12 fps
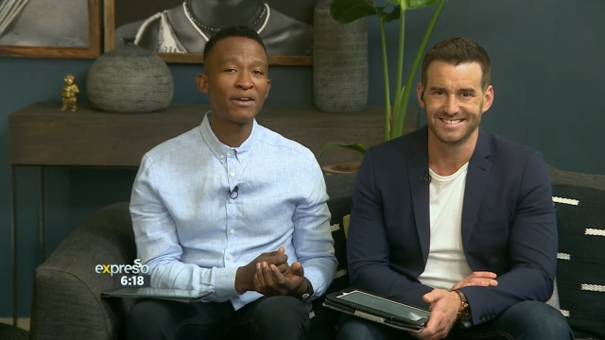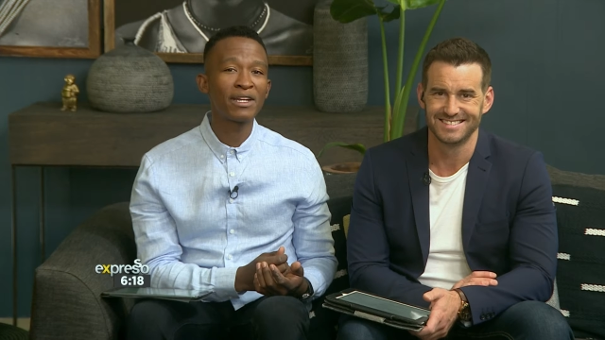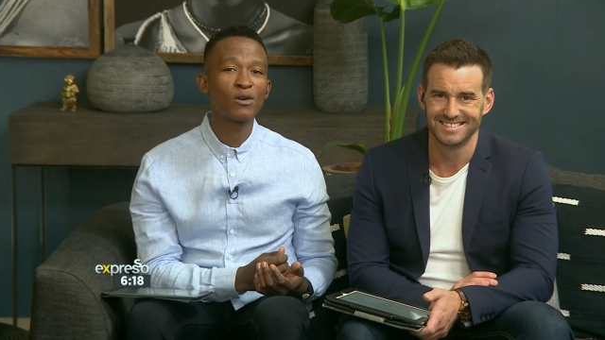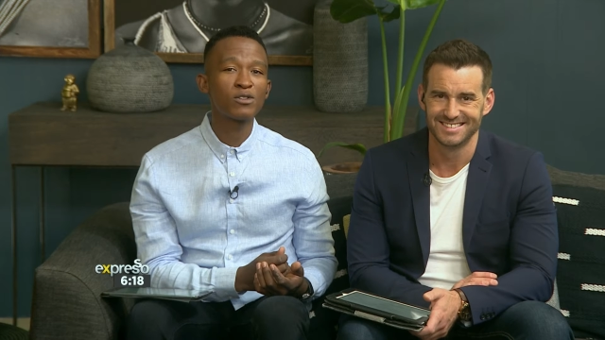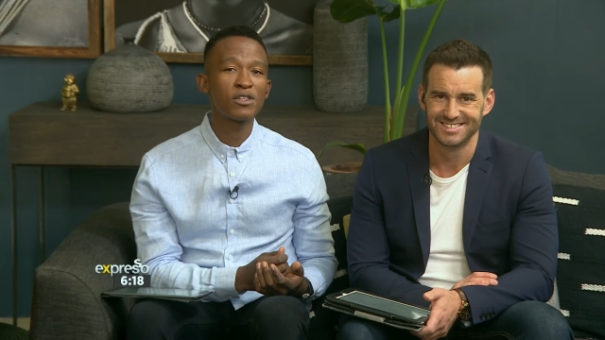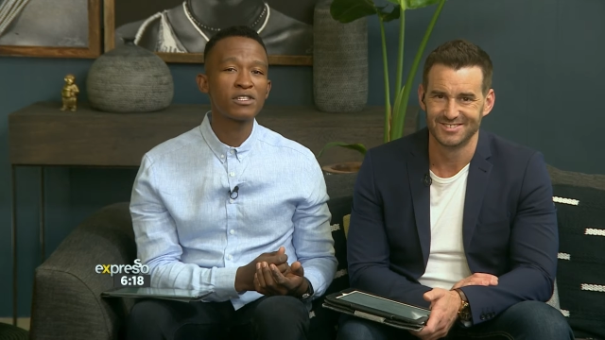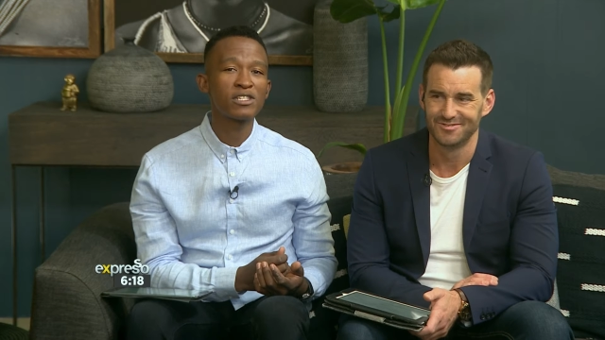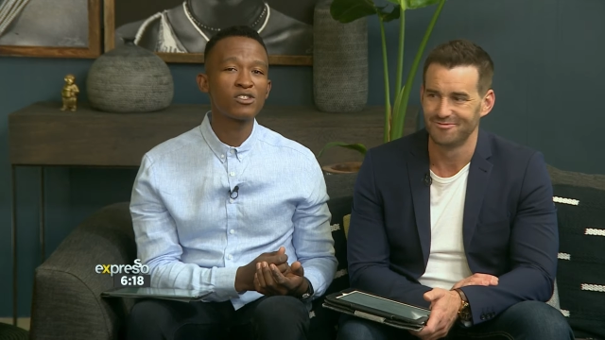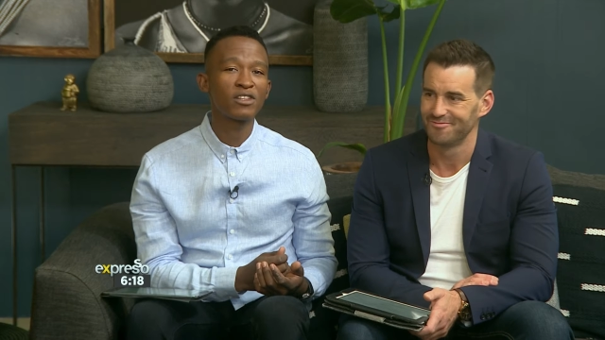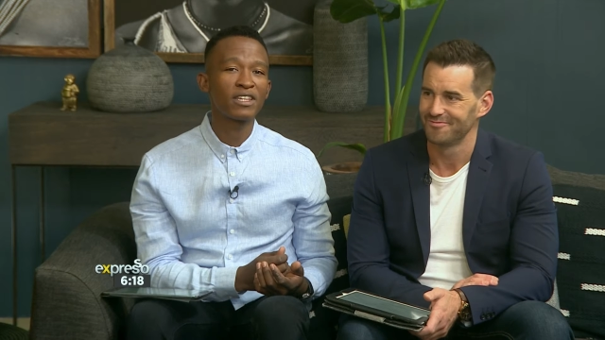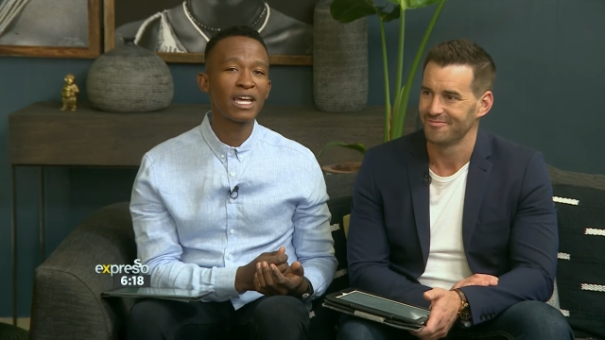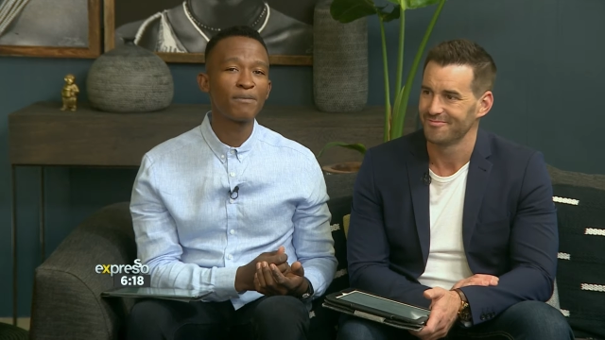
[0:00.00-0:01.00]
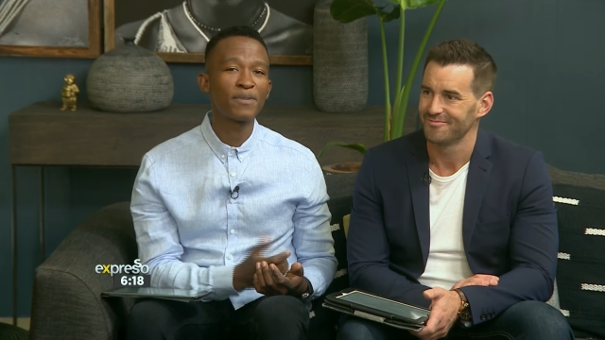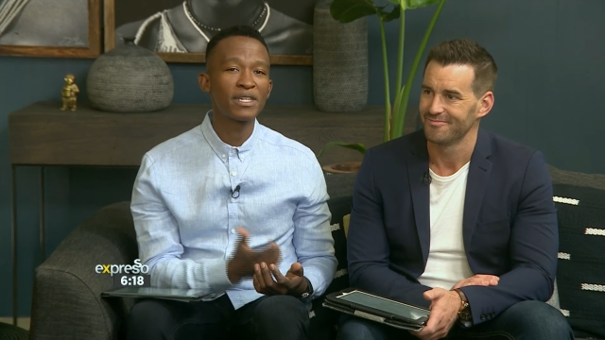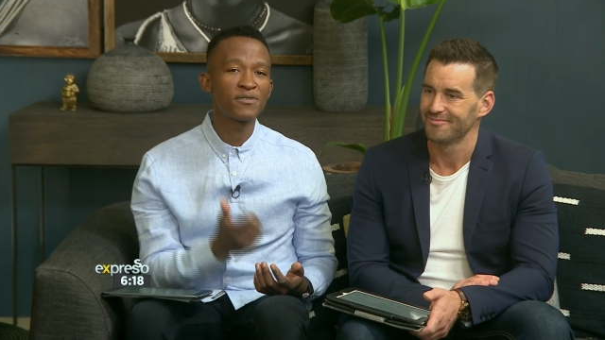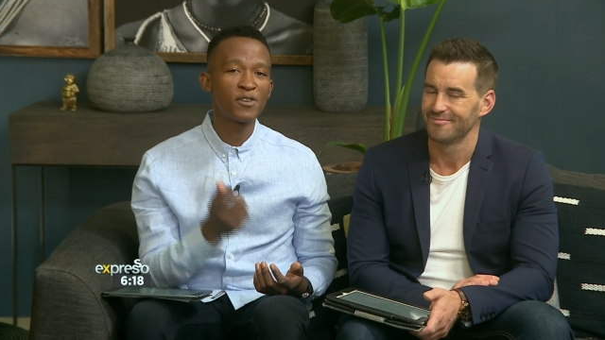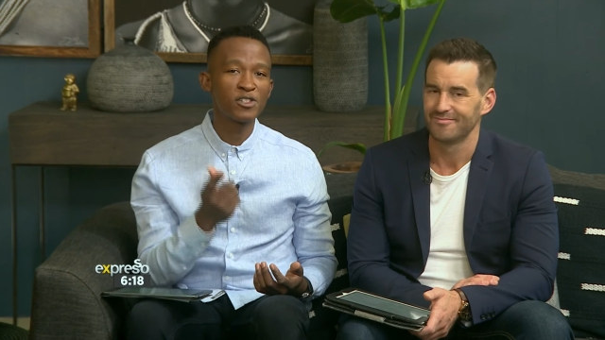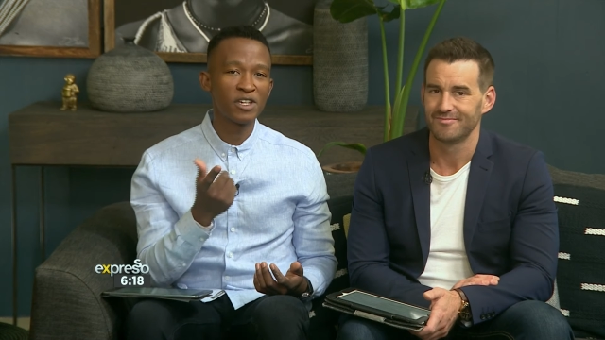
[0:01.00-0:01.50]
Speaker 1: Apparently, also this is not the
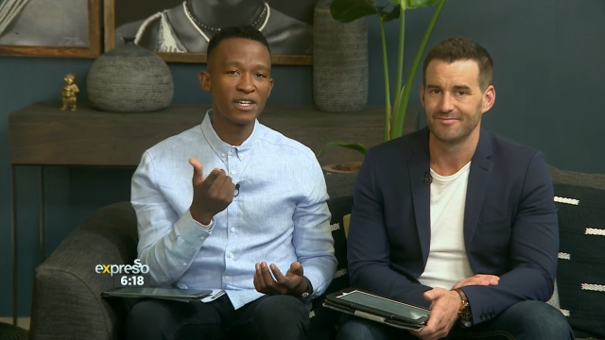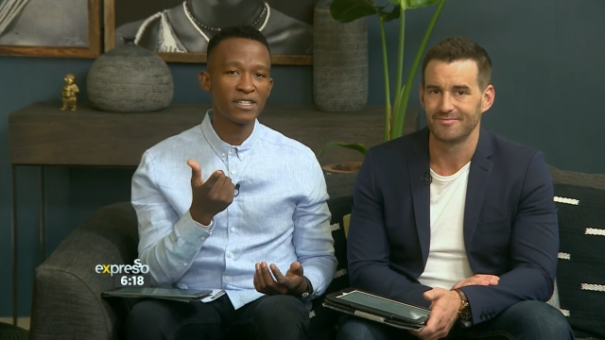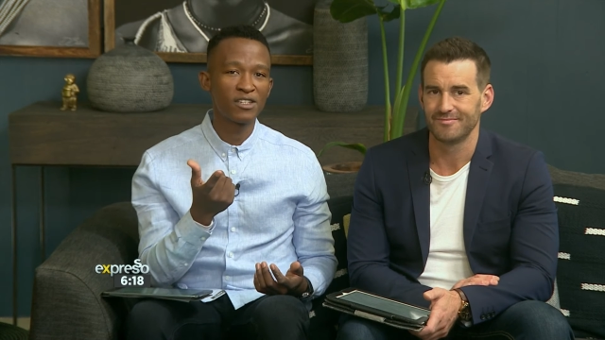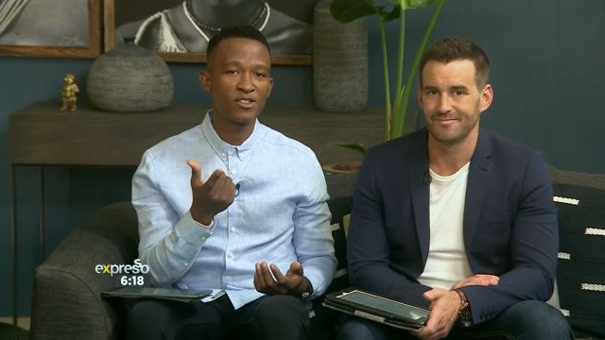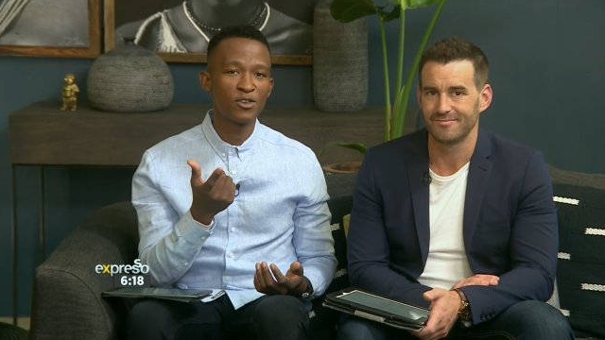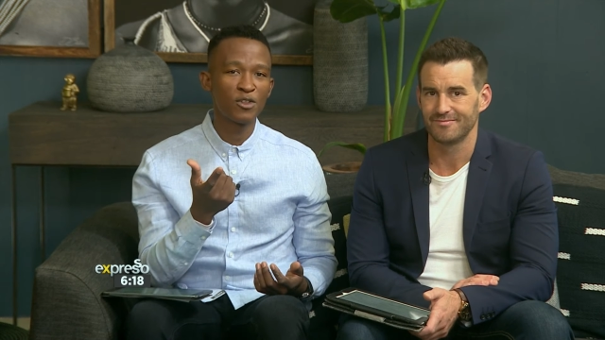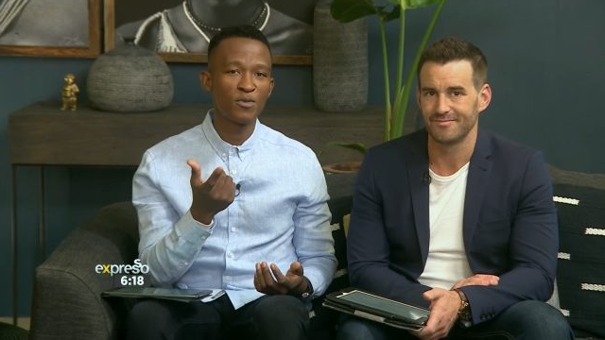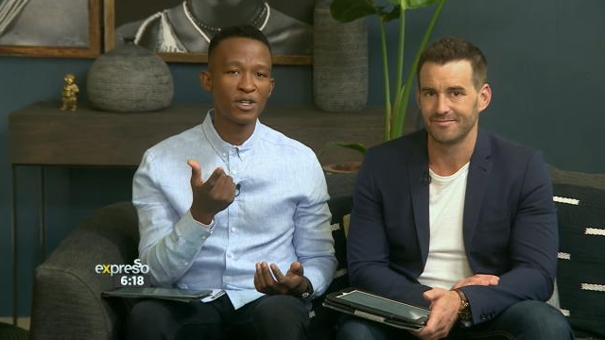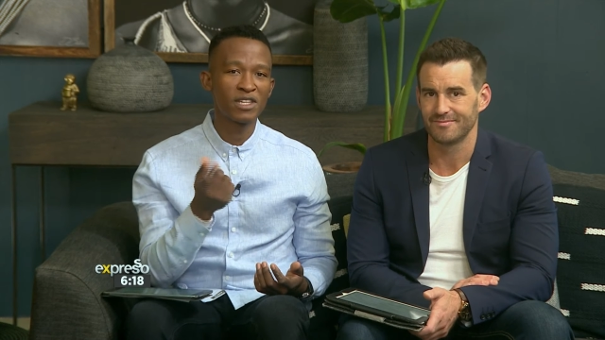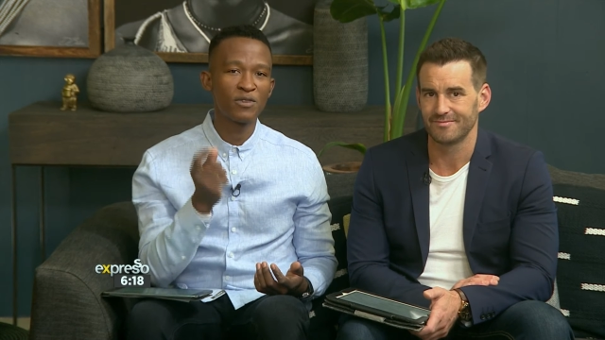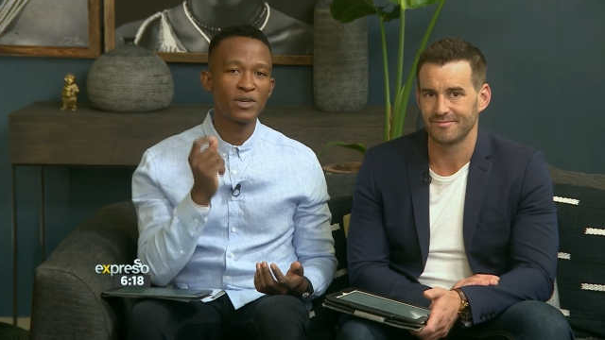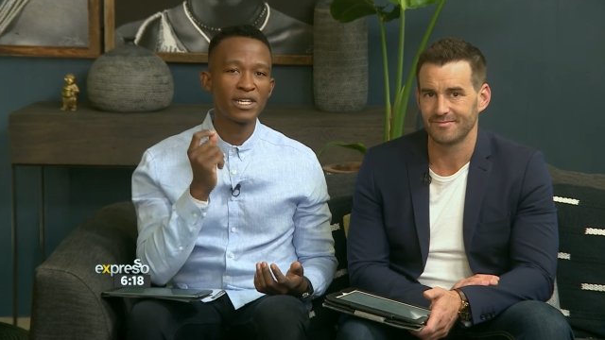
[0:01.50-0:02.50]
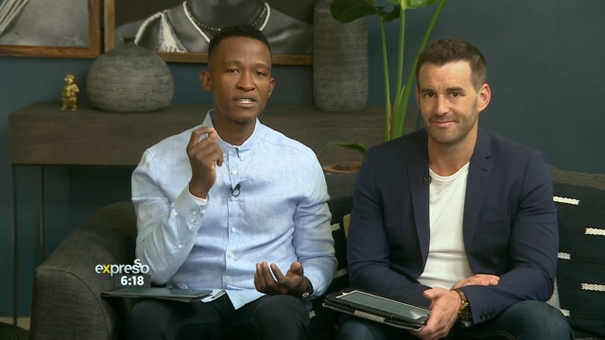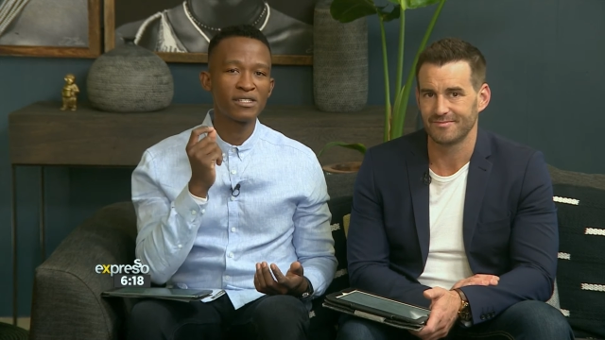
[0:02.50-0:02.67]
company's first connected toothbrush. They